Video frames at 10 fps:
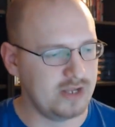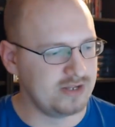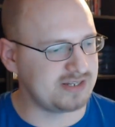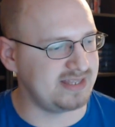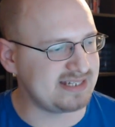
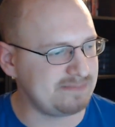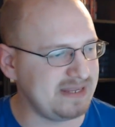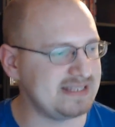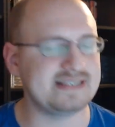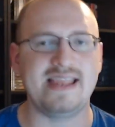So this
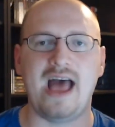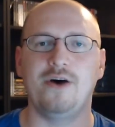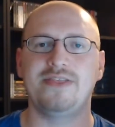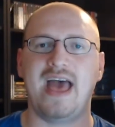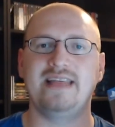means
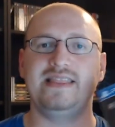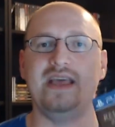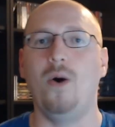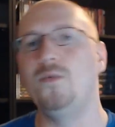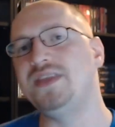now that the
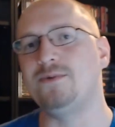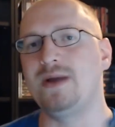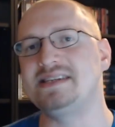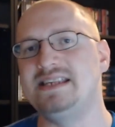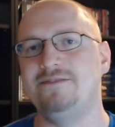only
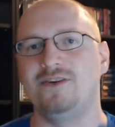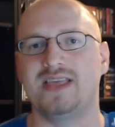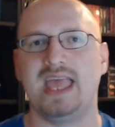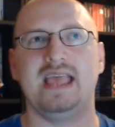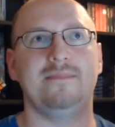Resident Evil
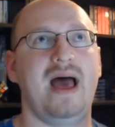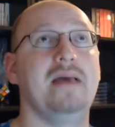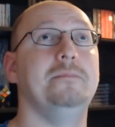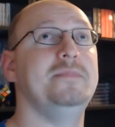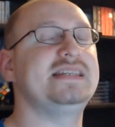game I
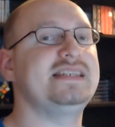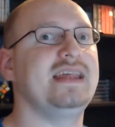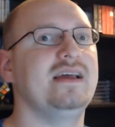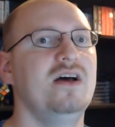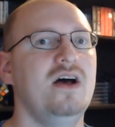am missing